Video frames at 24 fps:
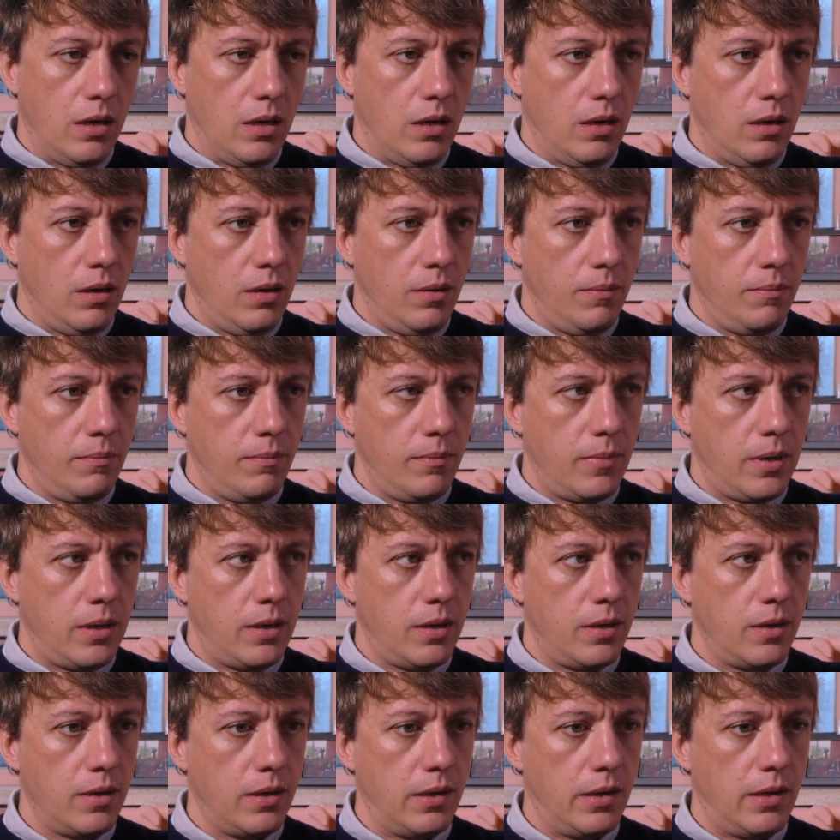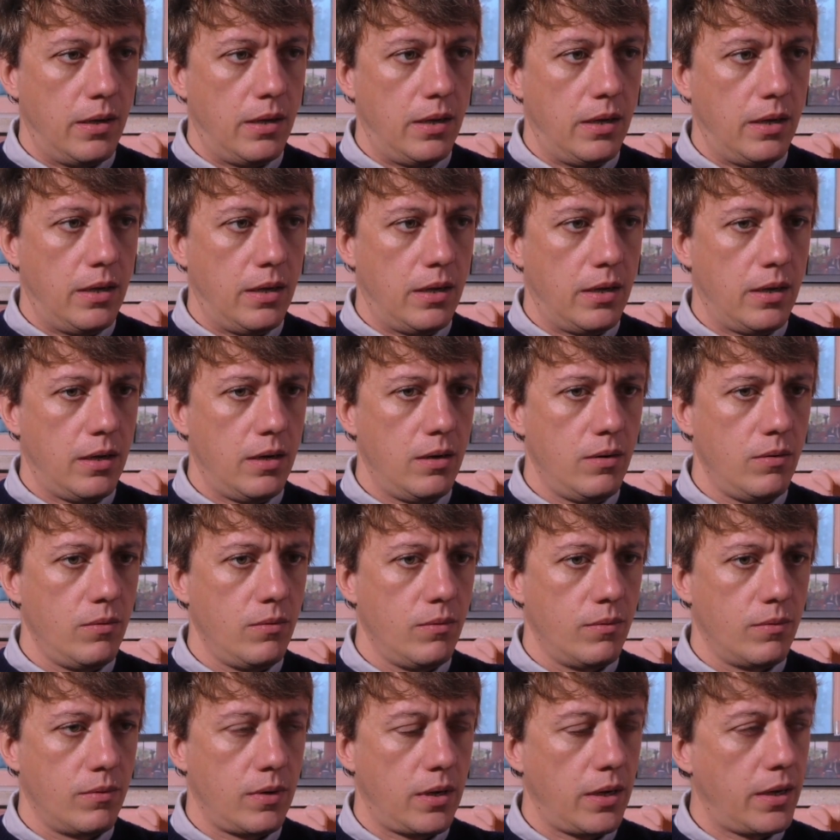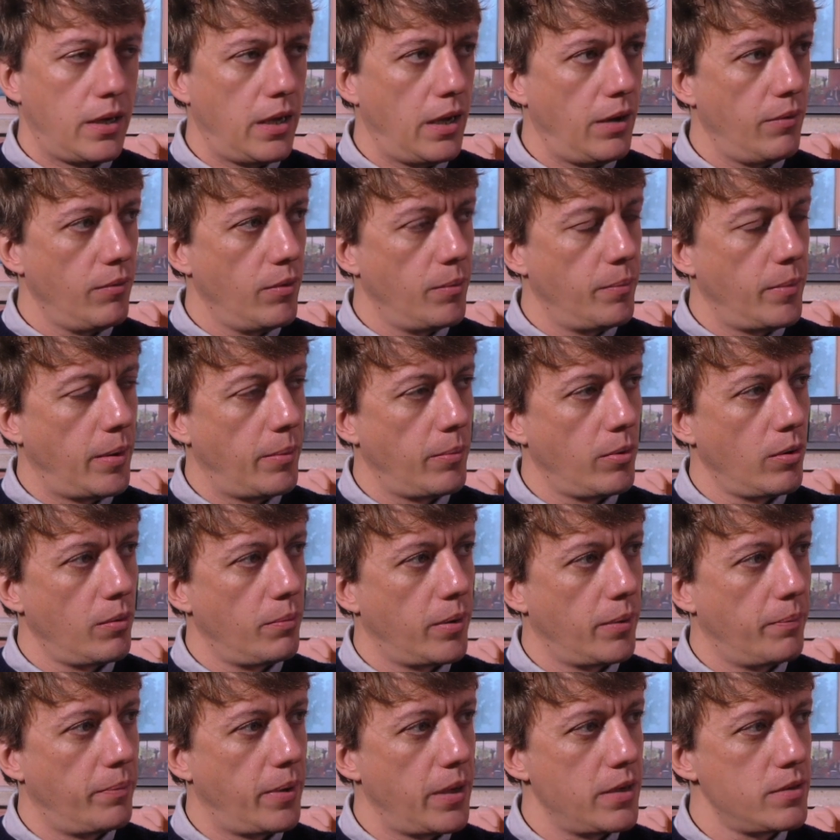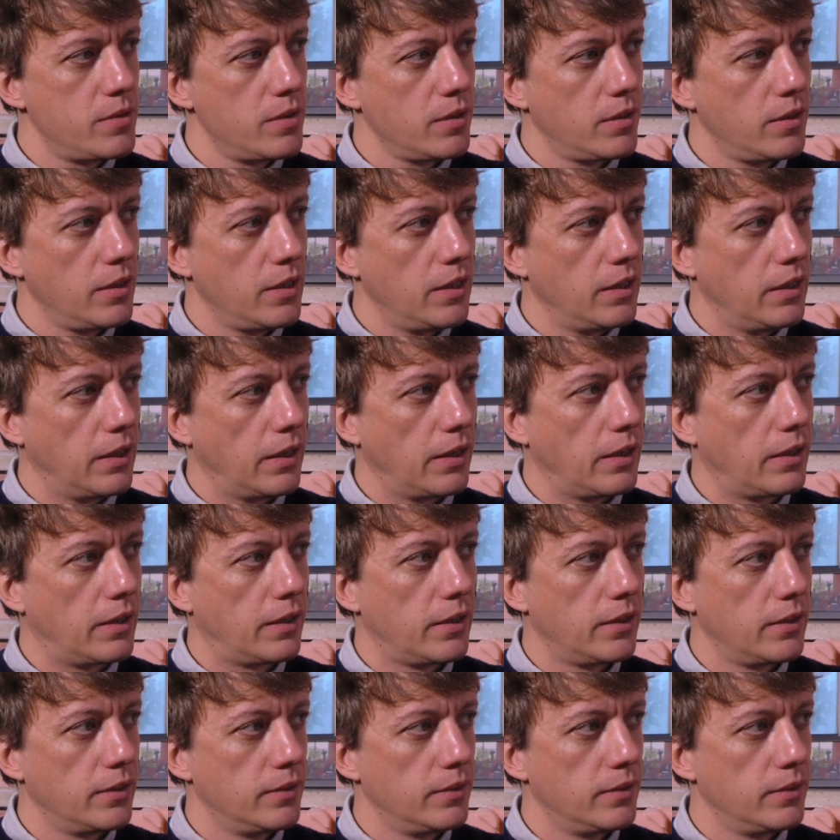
I can't remember, but basically, like,